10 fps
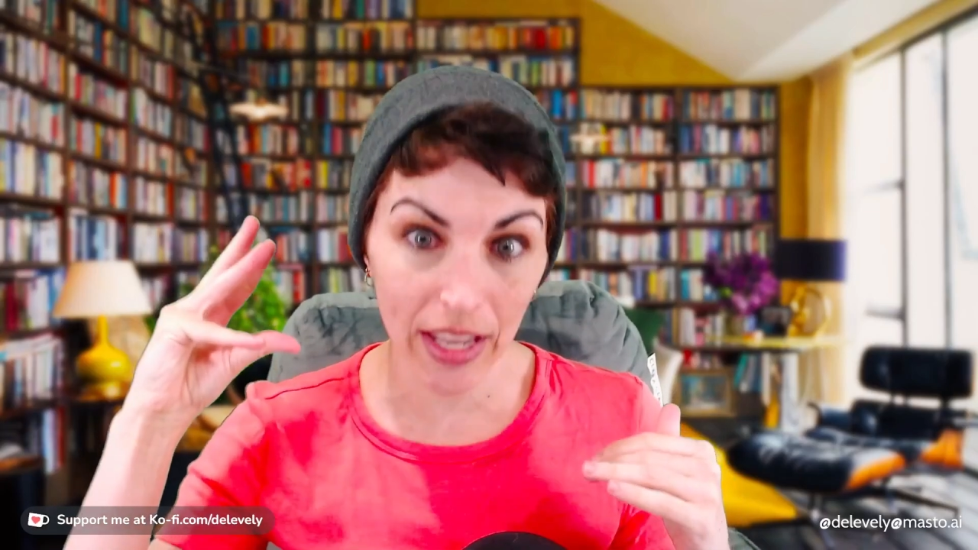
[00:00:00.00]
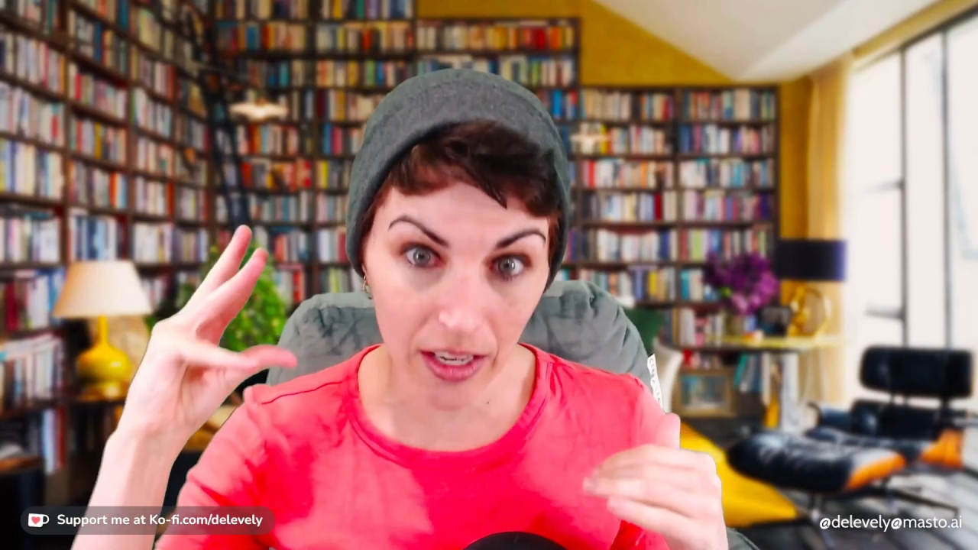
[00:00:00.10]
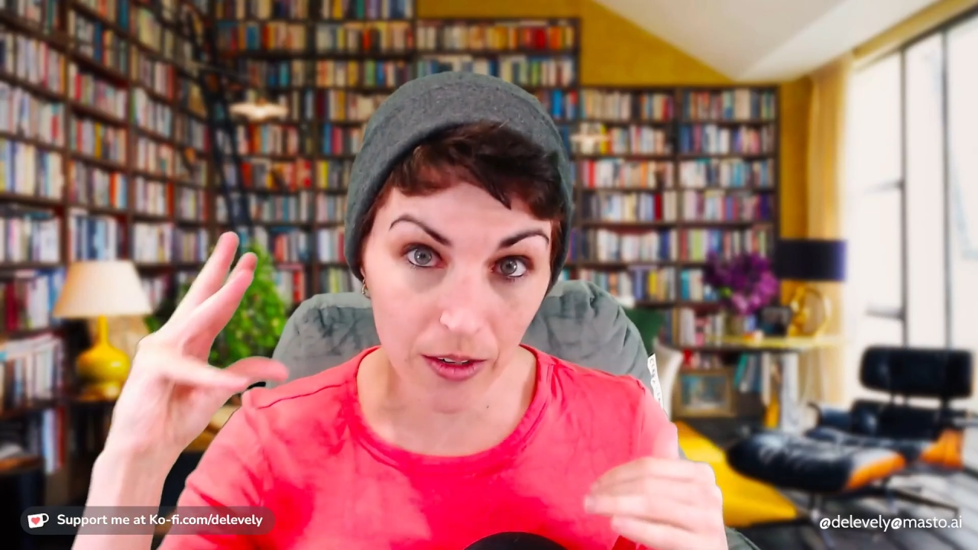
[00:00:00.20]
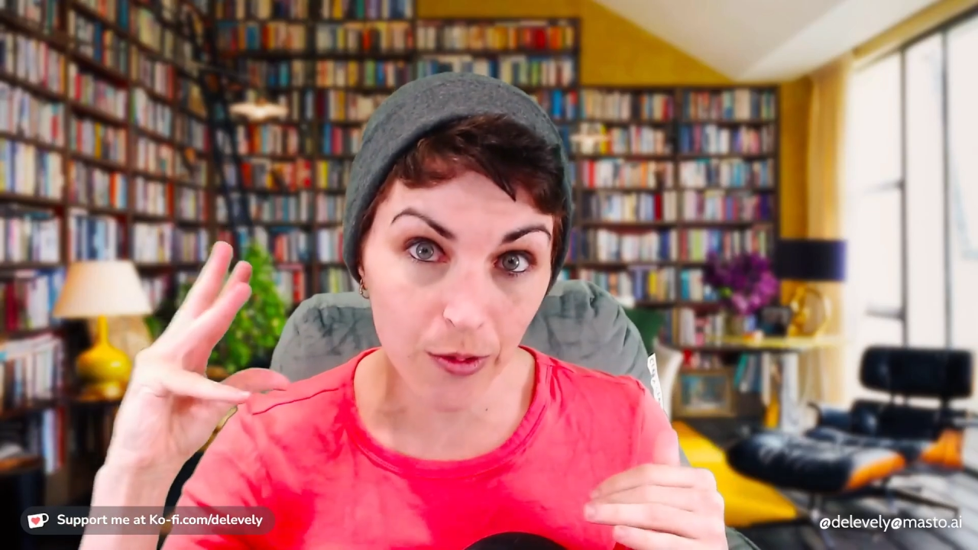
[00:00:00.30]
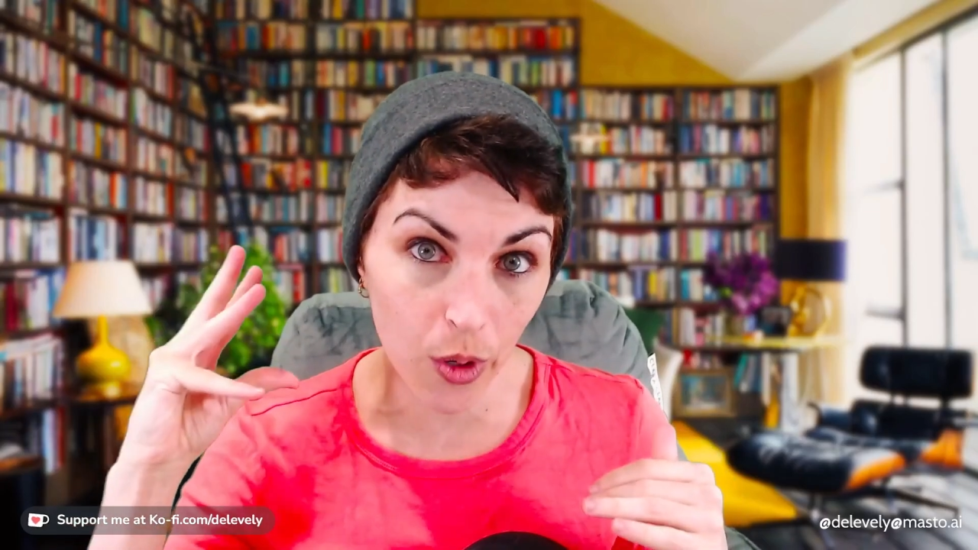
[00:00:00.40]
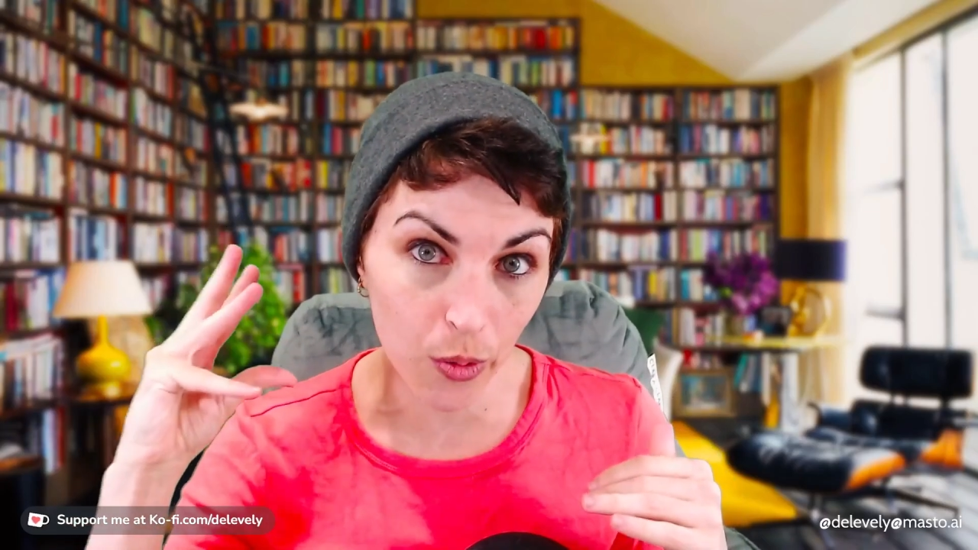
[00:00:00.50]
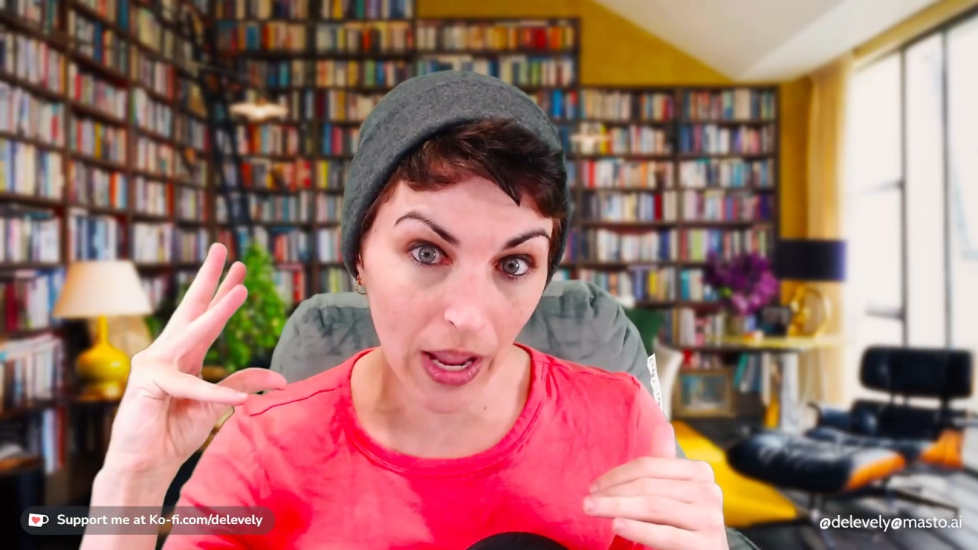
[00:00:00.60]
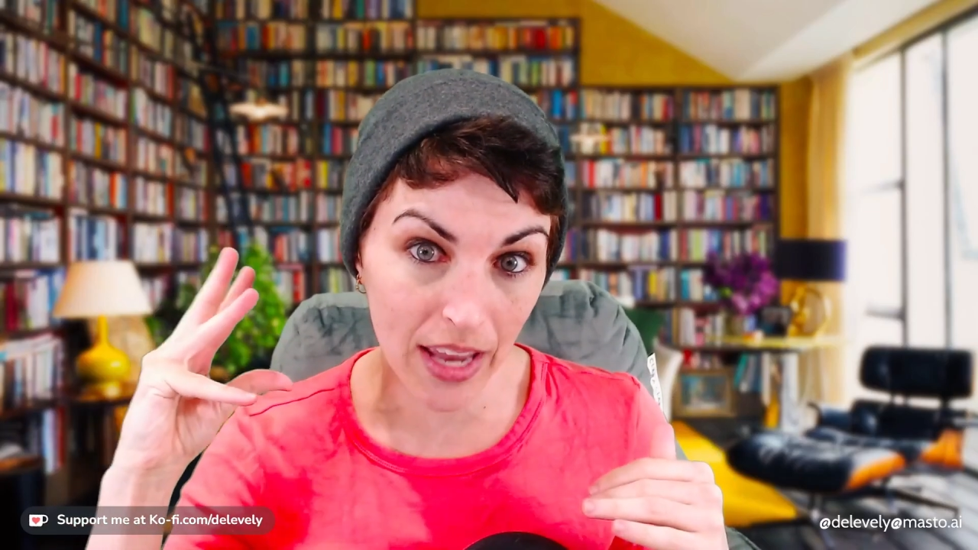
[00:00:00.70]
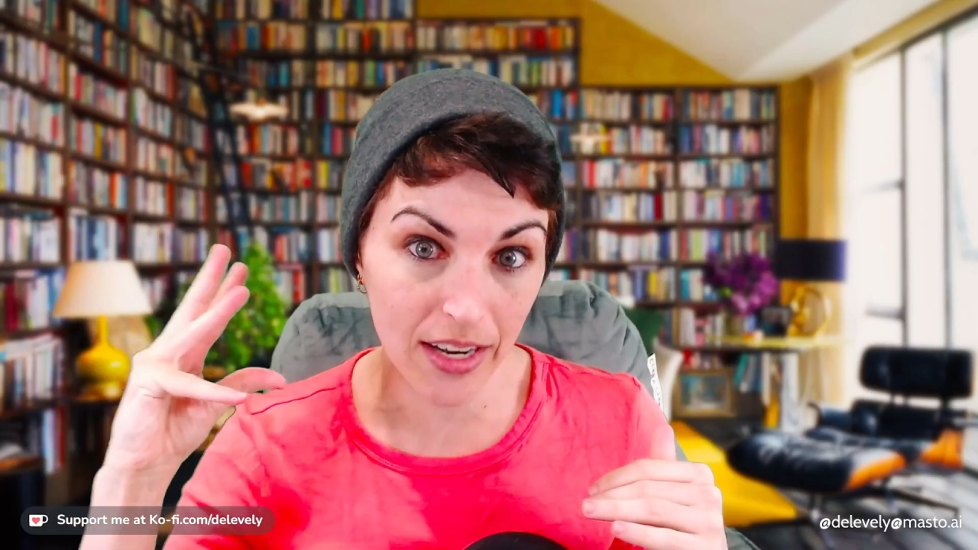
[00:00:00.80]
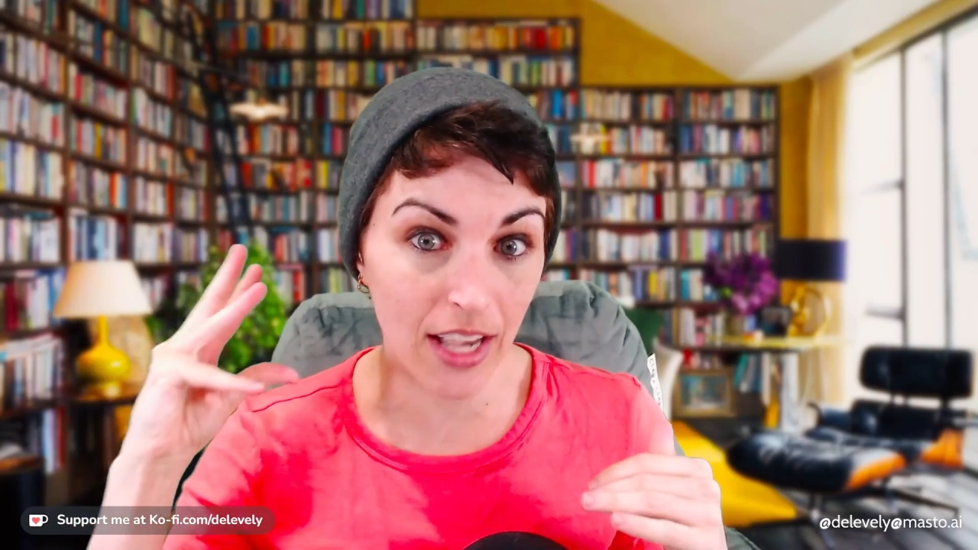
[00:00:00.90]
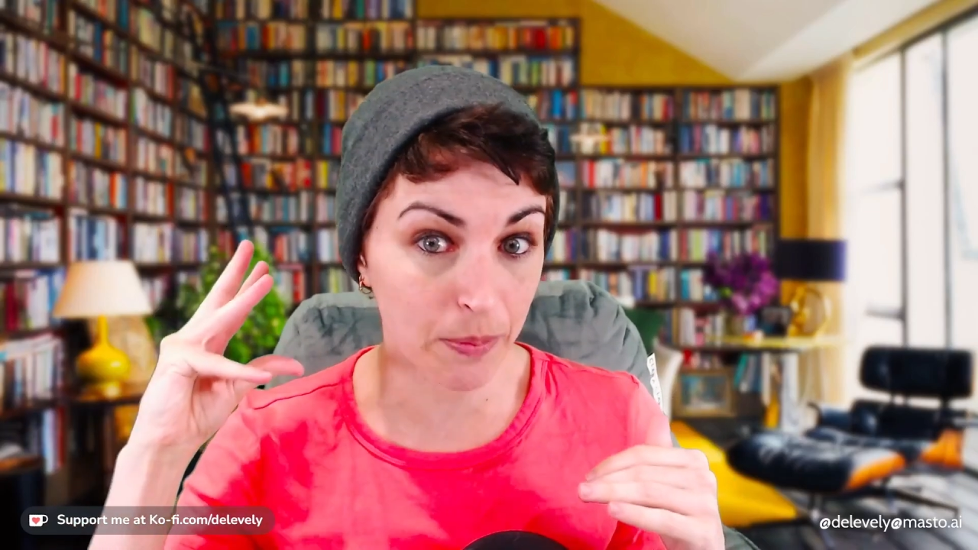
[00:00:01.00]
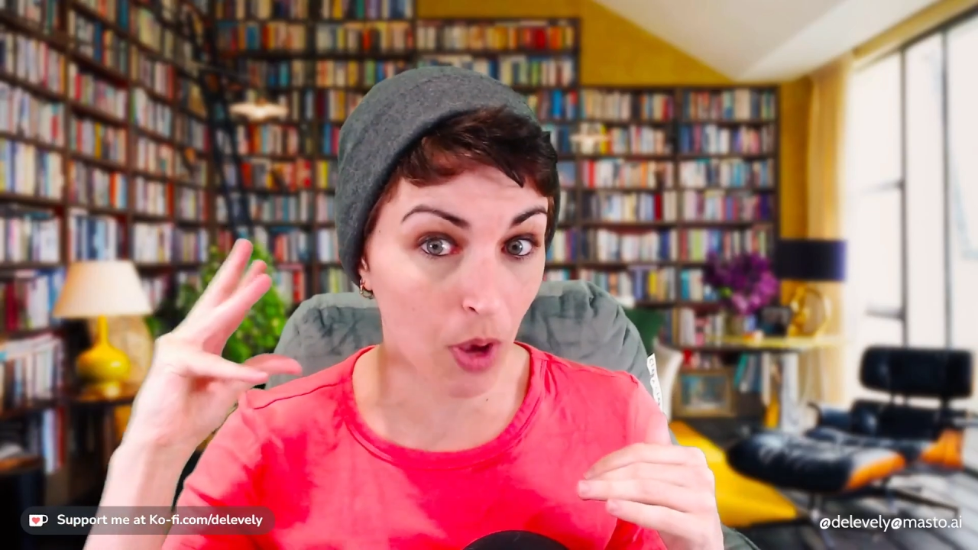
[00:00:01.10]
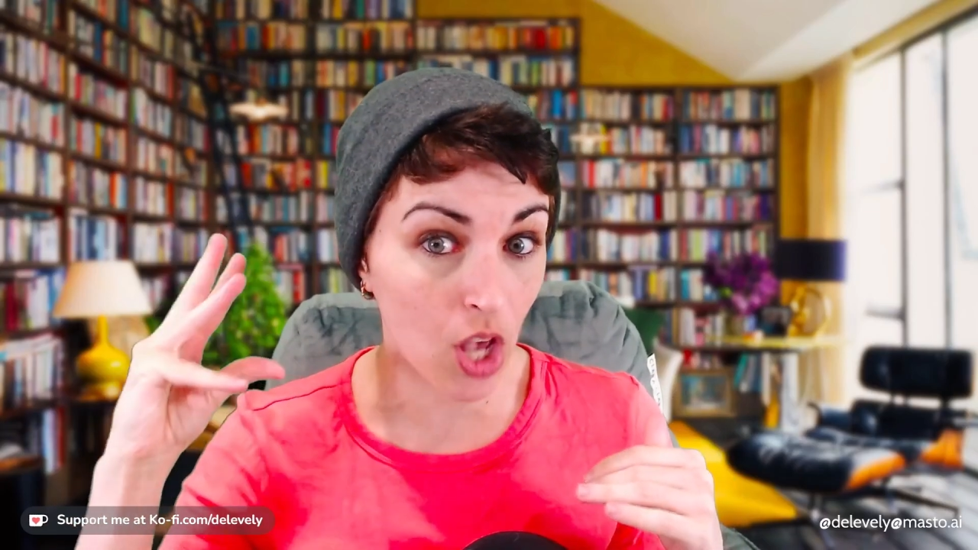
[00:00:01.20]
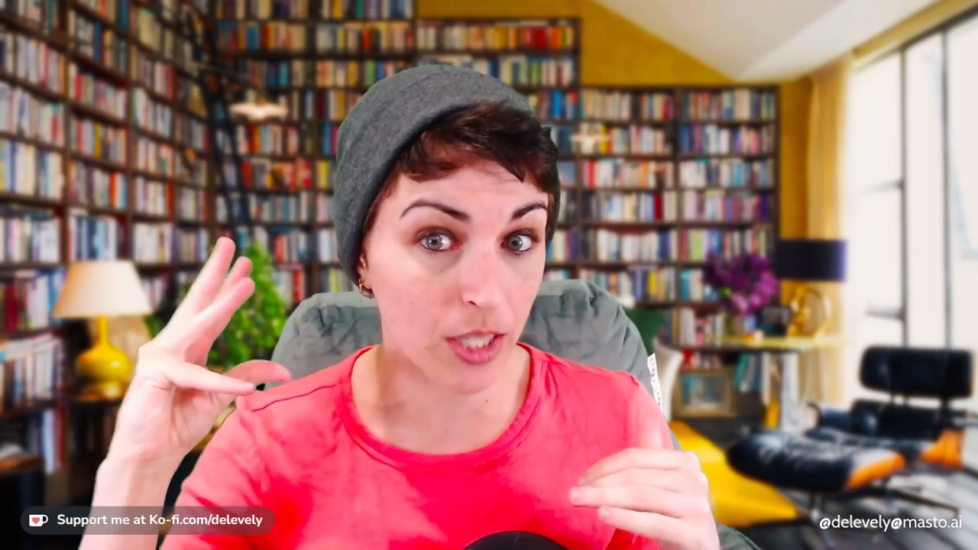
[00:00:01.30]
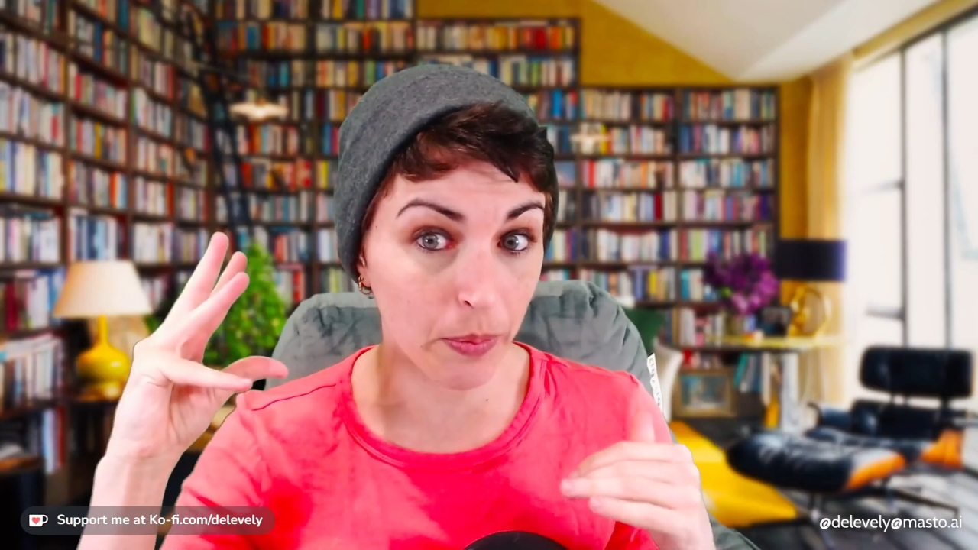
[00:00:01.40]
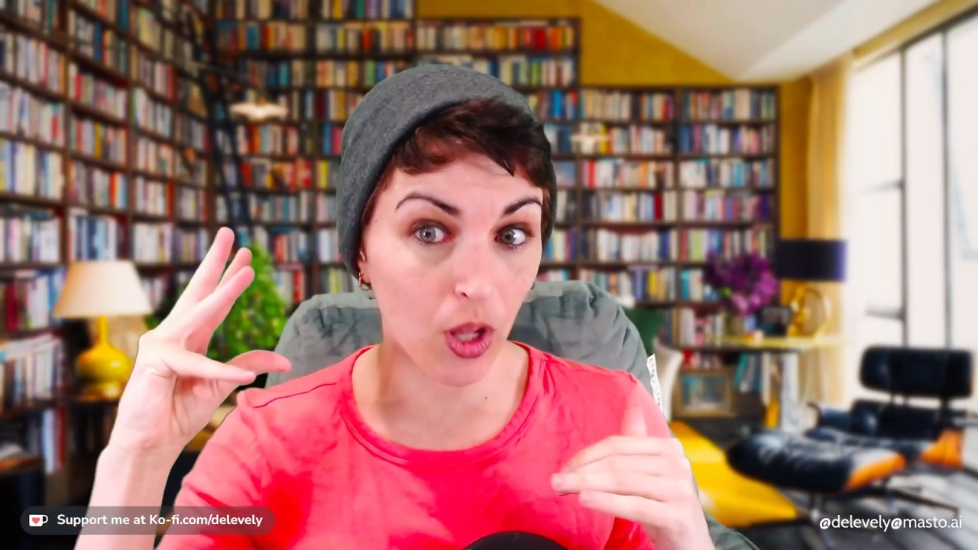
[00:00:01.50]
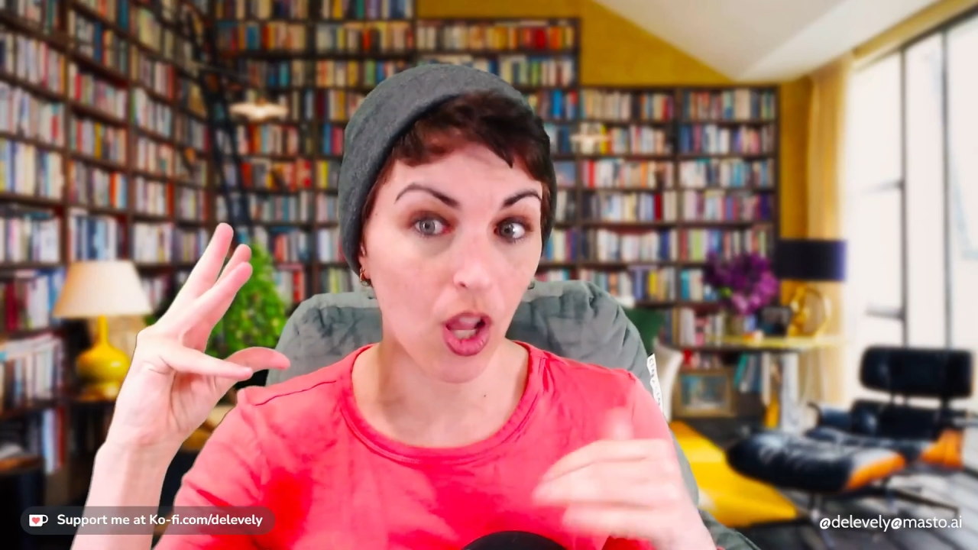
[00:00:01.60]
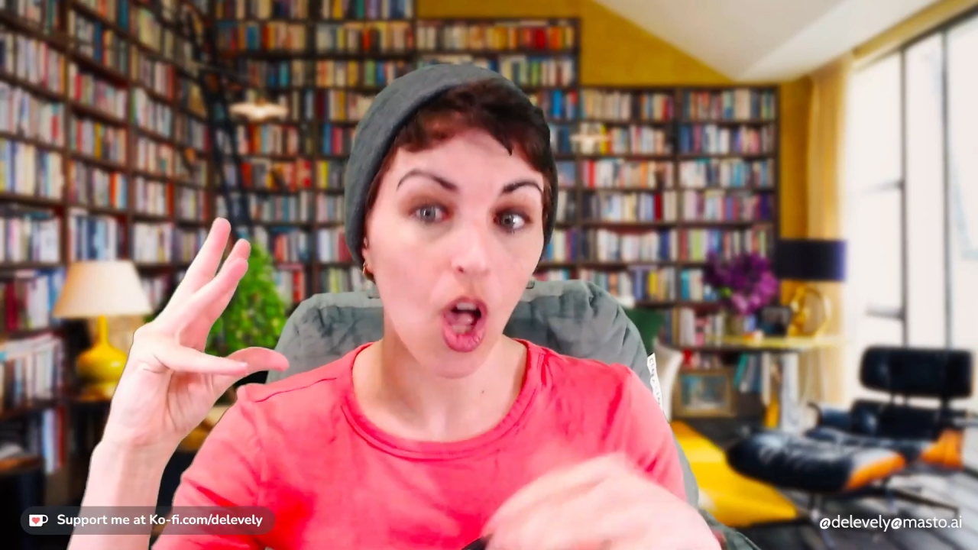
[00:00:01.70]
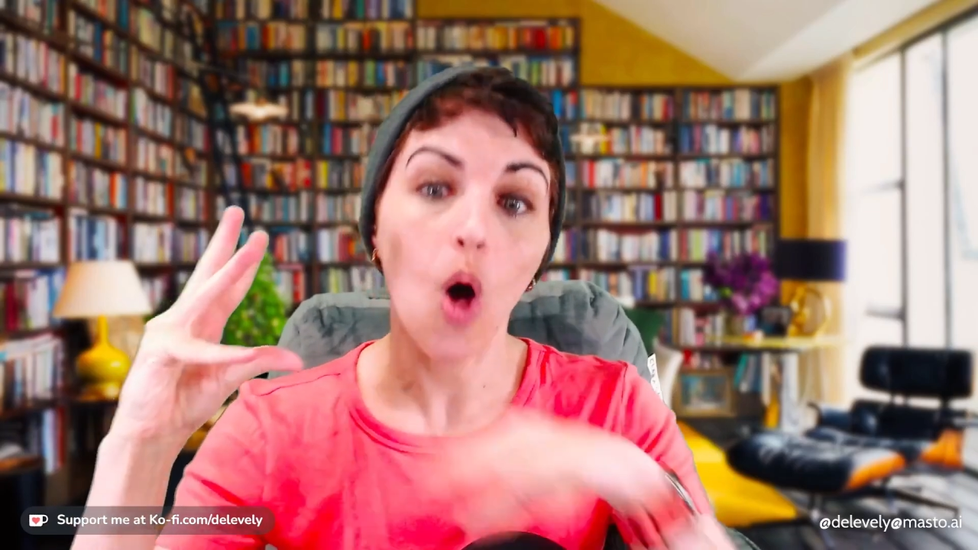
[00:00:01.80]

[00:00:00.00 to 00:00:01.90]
infrared as possible,